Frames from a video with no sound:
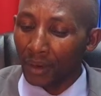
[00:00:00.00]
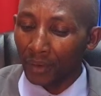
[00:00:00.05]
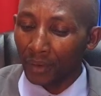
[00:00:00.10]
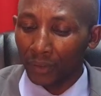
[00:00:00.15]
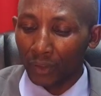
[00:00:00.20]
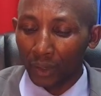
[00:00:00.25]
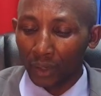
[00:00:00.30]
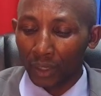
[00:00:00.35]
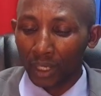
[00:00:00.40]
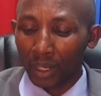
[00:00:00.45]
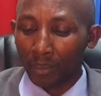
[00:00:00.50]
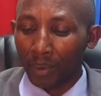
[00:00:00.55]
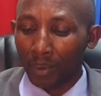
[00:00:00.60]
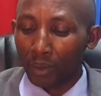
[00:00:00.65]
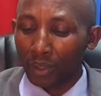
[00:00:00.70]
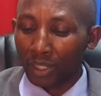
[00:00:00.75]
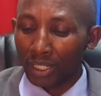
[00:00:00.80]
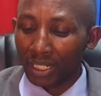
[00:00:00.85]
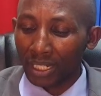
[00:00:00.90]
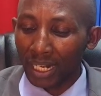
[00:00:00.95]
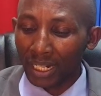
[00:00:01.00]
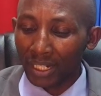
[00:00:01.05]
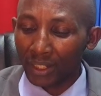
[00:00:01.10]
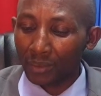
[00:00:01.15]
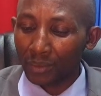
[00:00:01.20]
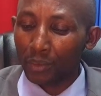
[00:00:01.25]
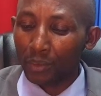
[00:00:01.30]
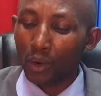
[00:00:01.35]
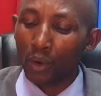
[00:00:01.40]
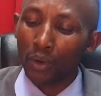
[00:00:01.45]
We've talked about
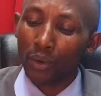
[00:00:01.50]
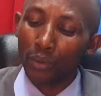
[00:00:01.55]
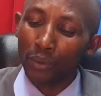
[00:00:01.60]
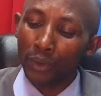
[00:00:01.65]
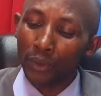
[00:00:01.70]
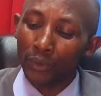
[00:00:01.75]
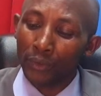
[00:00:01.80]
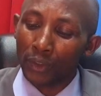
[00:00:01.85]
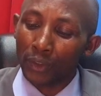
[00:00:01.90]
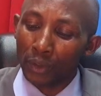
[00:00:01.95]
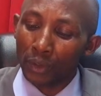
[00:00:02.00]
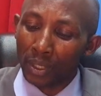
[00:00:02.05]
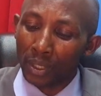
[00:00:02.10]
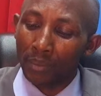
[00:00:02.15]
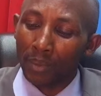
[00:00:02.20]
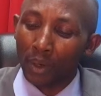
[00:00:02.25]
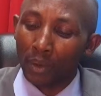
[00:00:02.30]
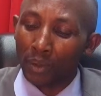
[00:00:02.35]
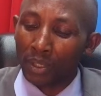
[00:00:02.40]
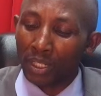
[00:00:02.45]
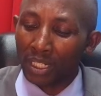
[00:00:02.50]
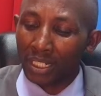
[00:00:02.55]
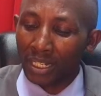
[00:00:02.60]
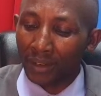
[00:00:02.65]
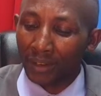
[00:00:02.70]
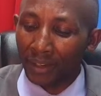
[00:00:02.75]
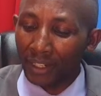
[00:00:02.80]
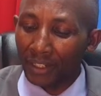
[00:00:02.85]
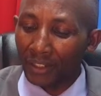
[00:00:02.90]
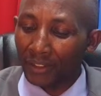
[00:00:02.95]
start small. We've talked about
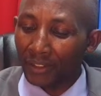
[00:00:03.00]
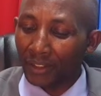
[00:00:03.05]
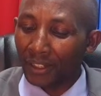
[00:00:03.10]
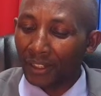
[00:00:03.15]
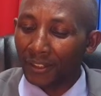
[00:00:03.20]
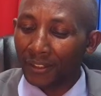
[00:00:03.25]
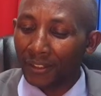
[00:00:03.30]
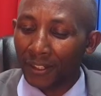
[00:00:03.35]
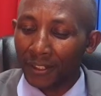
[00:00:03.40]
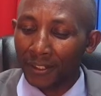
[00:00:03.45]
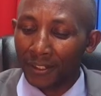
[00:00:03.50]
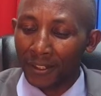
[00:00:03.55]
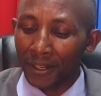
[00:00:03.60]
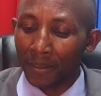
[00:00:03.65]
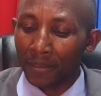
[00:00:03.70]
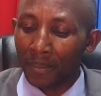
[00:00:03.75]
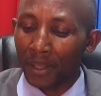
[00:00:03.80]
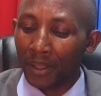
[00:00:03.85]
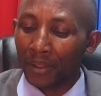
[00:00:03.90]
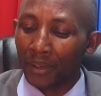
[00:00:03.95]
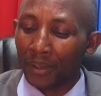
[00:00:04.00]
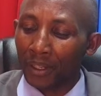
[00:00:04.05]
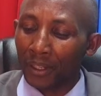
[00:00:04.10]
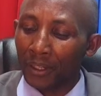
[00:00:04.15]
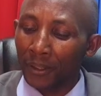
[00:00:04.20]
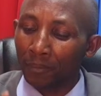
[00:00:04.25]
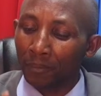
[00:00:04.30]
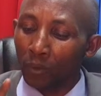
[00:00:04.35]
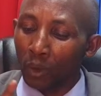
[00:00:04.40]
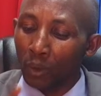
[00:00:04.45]
challenge things as number 3.